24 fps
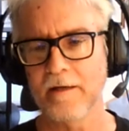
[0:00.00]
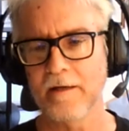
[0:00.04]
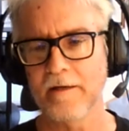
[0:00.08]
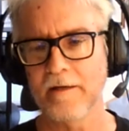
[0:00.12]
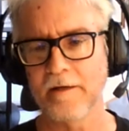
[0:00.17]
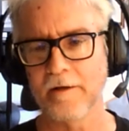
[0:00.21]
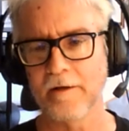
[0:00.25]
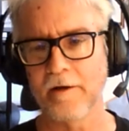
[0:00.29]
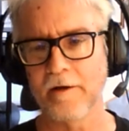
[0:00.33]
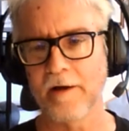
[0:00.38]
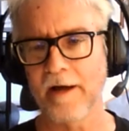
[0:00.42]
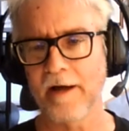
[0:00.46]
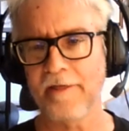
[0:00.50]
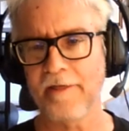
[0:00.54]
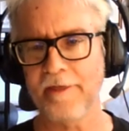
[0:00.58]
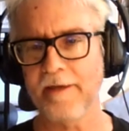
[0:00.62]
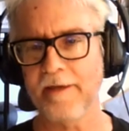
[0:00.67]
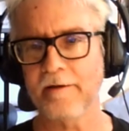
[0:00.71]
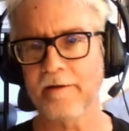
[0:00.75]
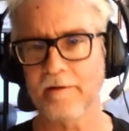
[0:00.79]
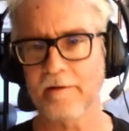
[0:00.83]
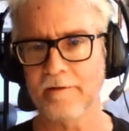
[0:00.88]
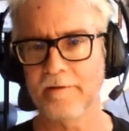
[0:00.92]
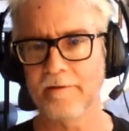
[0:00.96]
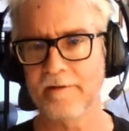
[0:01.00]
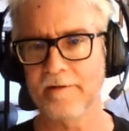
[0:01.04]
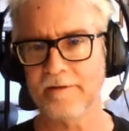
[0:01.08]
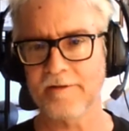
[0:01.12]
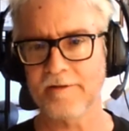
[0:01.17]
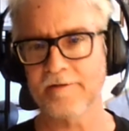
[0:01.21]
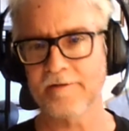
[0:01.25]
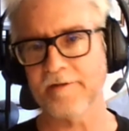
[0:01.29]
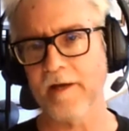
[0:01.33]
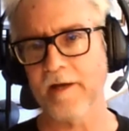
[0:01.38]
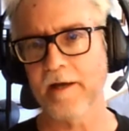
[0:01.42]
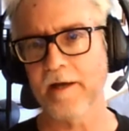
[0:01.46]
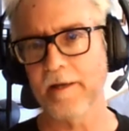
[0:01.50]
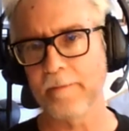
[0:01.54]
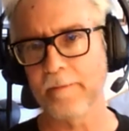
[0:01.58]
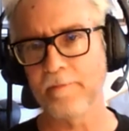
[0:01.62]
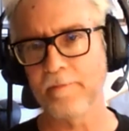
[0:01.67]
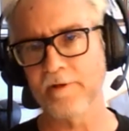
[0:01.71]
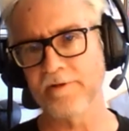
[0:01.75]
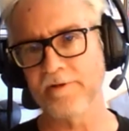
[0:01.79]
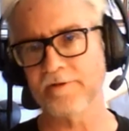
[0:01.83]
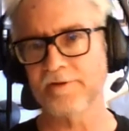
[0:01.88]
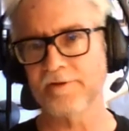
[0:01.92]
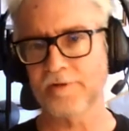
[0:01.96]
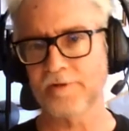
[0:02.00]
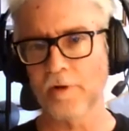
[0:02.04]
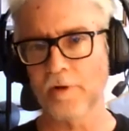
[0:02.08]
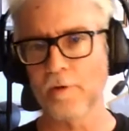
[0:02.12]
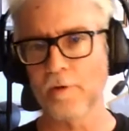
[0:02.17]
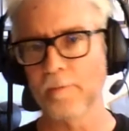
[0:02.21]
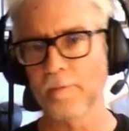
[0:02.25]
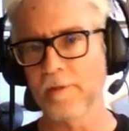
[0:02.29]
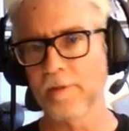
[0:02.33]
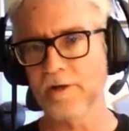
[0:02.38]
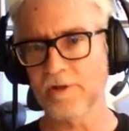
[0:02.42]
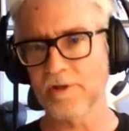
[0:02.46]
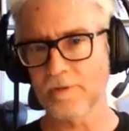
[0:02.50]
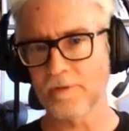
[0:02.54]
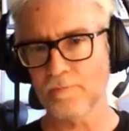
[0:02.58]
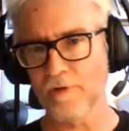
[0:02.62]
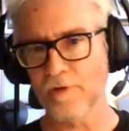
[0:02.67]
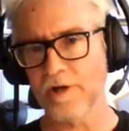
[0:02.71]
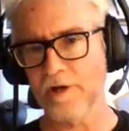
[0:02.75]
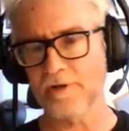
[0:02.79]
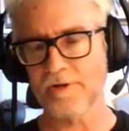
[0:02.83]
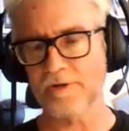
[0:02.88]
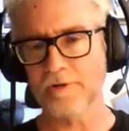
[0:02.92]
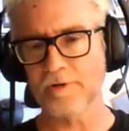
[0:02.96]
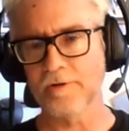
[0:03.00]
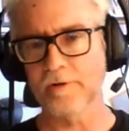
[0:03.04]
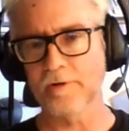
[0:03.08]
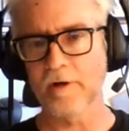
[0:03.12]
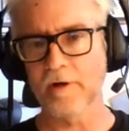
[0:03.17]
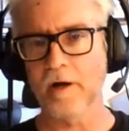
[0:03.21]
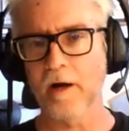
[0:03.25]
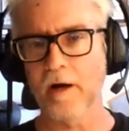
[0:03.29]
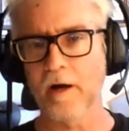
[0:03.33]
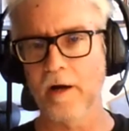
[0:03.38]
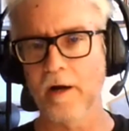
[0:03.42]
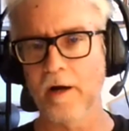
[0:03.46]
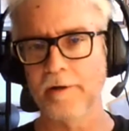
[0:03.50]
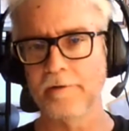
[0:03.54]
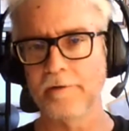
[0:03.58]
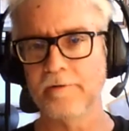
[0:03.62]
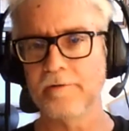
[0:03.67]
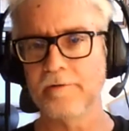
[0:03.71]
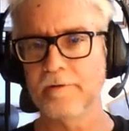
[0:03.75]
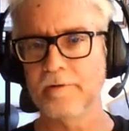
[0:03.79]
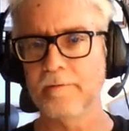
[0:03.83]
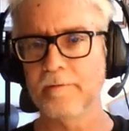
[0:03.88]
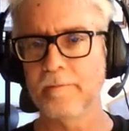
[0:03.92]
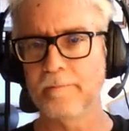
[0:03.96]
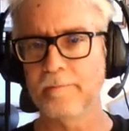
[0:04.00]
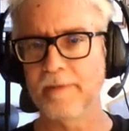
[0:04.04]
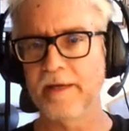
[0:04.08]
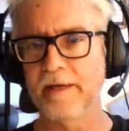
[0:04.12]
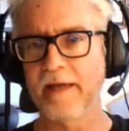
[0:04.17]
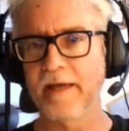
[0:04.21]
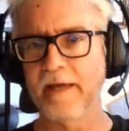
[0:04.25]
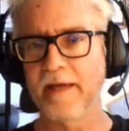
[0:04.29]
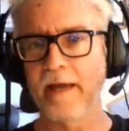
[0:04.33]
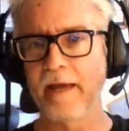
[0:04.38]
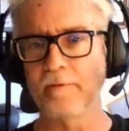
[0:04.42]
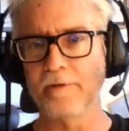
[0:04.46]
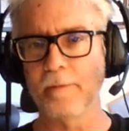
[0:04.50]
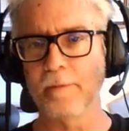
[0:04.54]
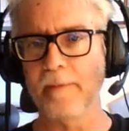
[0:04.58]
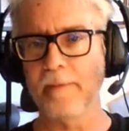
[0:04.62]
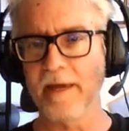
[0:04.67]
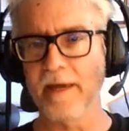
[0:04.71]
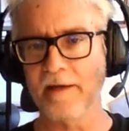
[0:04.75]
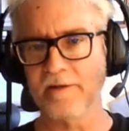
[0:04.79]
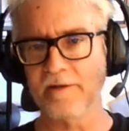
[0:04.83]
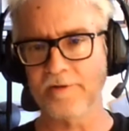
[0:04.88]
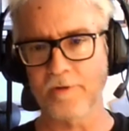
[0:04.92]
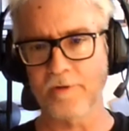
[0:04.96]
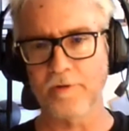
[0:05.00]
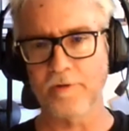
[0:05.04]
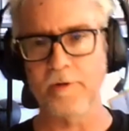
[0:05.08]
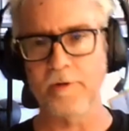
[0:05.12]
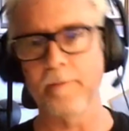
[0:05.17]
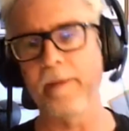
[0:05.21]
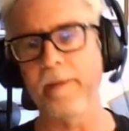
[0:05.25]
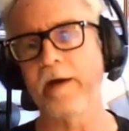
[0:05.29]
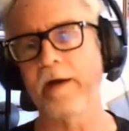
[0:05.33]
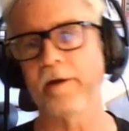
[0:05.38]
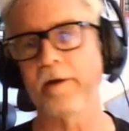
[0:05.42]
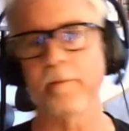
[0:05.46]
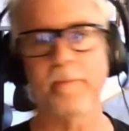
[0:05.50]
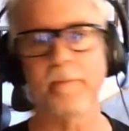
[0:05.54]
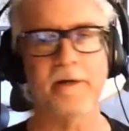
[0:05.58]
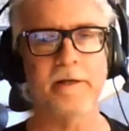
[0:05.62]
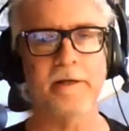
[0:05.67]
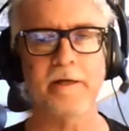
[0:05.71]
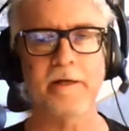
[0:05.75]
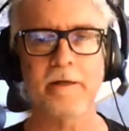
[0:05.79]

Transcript: You know, I hmm. think the society puts so much pressure on being able to make a certain amount of money.